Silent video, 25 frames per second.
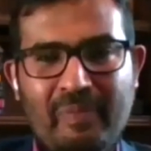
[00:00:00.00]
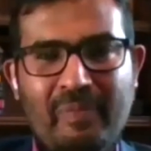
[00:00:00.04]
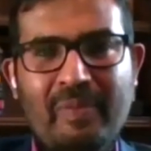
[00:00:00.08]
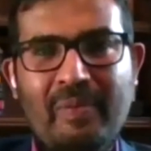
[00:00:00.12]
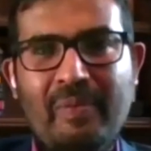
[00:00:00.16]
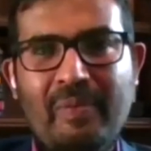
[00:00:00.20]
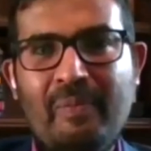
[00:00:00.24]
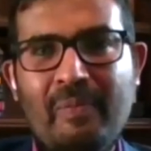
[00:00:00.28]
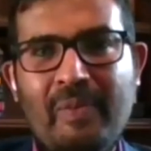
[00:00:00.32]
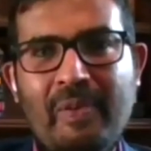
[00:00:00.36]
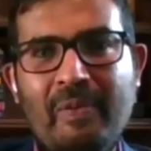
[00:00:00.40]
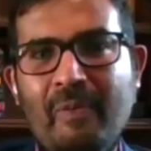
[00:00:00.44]

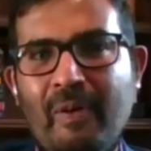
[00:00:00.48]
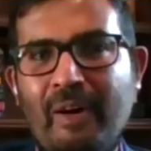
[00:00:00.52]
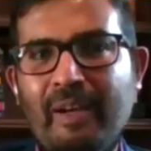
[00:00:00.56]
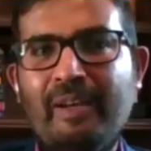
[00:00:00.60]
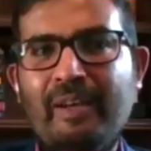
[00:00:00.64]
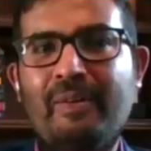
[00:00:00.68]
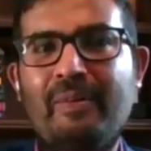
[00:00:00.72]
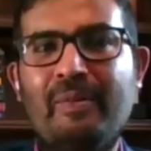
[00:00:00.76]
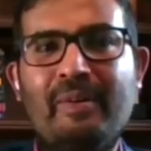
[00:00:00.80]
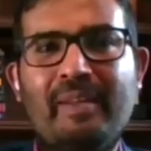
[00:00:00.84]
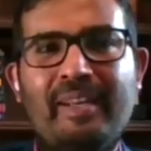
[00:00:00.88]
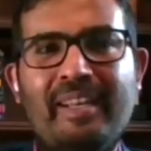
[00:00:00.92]
We
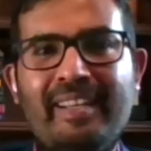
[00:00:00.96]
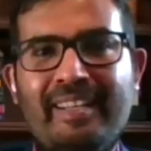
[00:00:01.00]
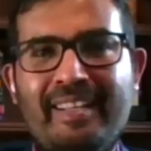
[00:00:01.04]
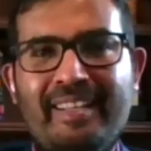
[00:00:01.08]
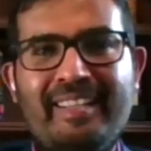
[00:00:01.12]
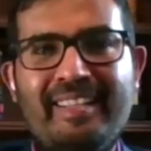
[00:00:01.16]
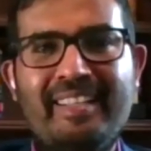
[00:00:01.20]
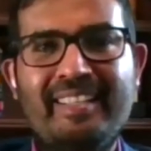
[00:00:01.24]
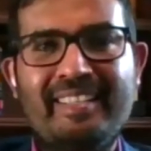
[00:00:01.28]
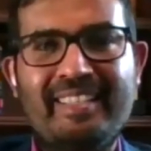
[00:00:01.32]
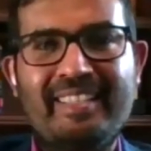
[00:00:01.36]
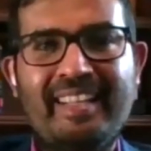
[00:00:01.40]
wanted to create
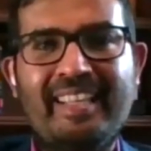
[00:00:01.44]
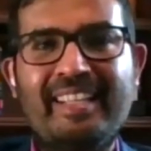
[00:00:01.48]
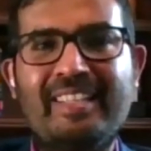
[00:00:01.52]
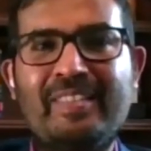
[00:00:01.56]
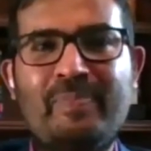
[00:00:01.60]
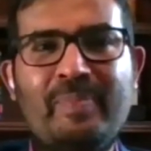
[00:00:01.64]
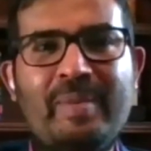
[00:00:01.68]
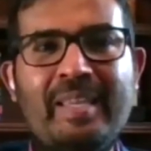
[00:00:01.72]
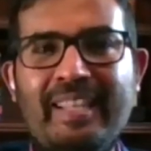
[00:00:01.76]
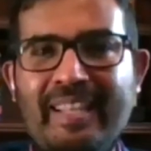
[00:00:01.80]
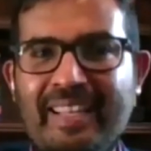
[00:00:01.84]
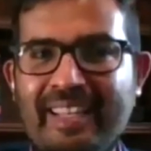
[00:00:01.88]
it as an
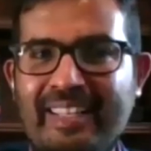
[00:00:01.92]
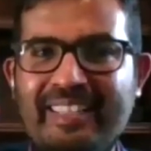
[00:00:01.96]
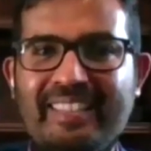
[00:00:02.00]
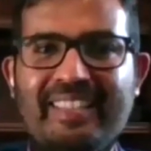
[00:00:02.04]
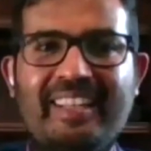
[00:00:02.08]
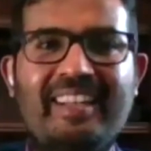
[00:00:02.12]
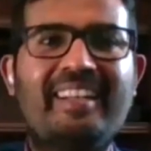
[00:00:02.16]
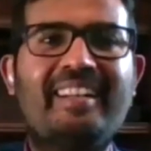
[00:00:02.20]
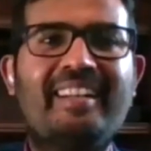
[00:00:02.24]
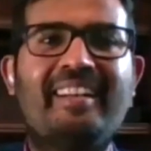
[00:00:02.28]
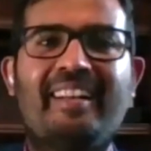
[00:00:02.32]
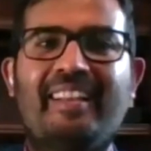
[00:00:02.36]
experience,
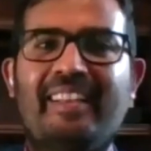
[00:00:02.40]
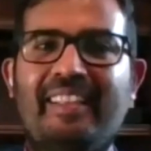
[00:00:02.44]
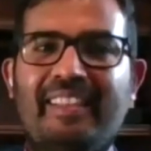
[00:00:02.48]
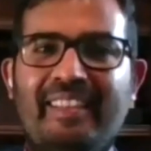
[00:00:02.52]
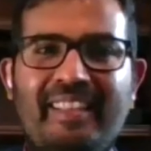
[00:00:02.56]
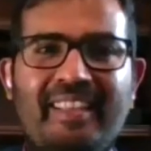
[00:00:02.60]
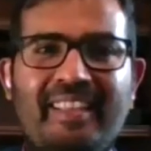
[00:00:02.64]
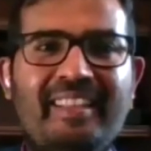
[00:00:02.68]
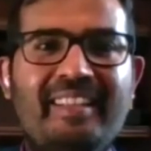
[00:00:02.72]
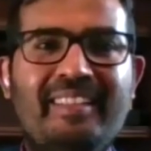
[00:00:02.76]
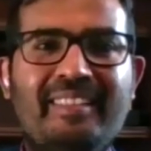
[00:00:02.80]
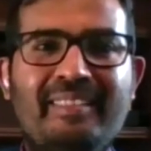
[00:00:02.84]
right, rather
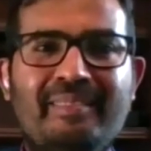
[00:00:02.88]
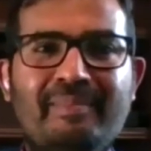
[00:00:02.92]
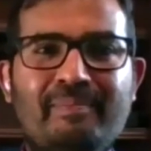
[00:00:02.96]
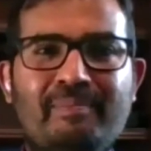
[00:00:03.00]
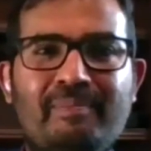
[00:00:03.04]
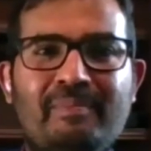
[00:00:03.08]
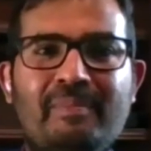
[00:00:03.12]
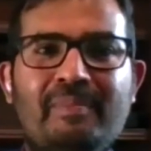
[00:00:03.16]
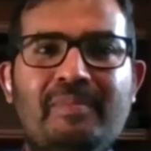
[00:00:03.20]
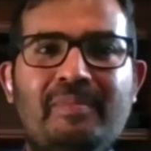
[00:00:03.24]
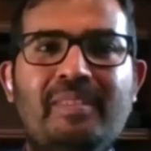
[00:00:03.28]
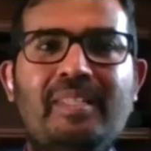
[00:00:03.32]
than
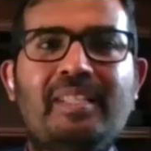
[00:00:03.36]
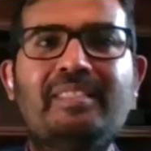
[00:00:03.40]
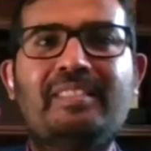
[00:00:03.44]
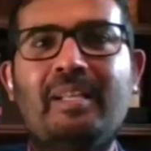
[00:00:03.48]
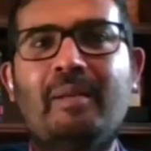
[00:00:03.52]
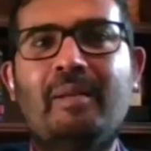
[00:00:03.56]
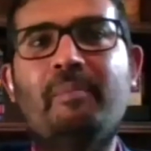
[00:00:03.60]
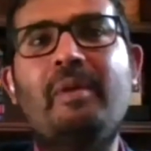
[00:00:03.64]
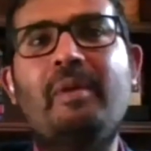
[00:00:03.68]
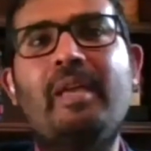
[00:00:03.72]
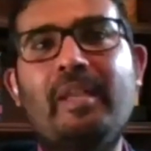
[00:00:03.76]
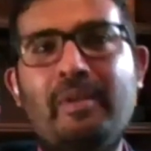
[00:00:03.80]

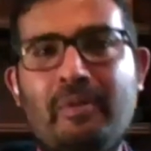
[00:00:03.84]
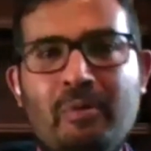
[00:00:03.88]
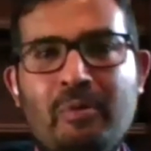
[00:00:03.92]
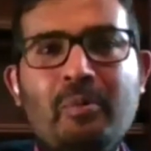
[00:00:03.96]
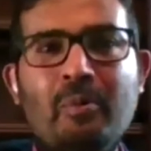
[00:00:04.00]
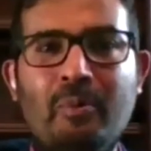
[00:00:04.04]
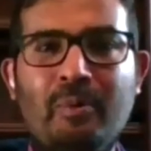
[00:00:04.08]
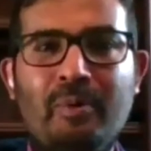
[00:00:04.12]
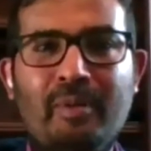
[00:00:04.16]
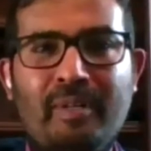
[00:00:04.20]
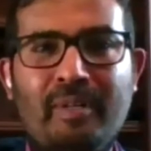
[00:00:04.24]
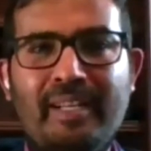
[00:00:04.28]
a
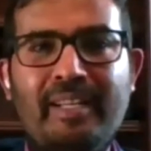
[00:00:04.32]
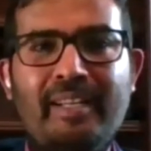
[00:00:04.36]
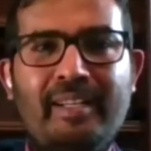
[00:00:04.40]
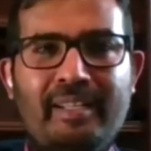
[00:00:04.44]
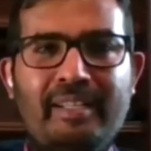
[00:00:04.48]
tool, right?